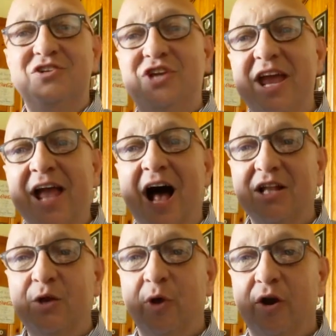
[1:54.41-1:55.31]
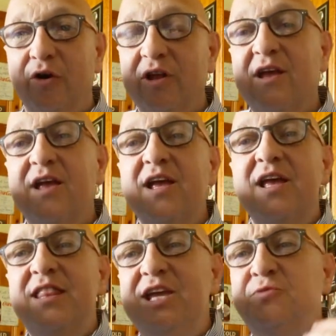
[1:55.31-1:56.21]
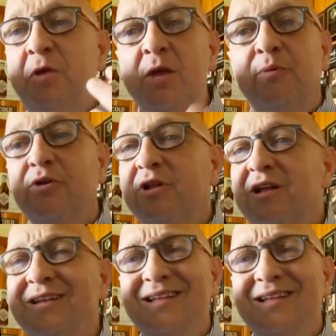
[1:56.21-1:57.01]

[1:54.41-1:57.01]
Take Hollyweird. These people,